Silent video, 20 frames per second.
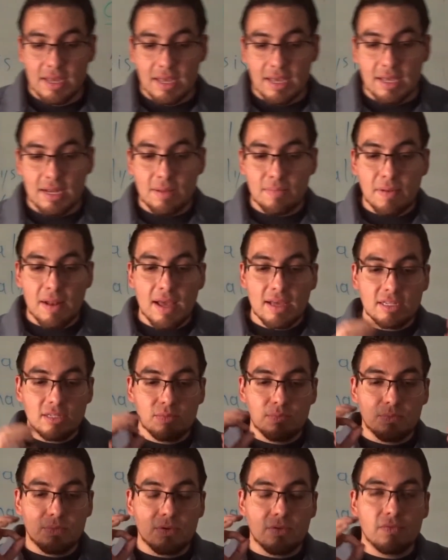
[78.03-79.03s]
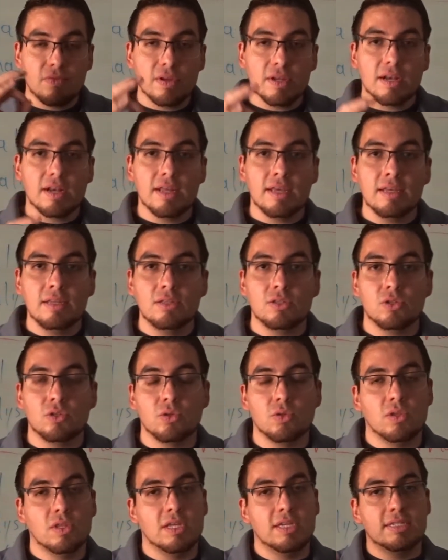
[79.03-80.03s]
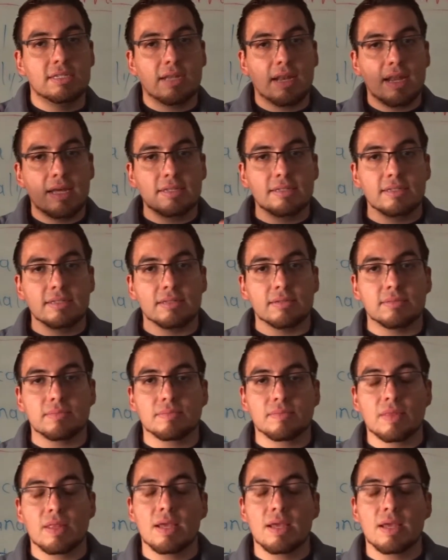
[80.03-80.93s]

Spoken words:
it applies perfectly to this lesson.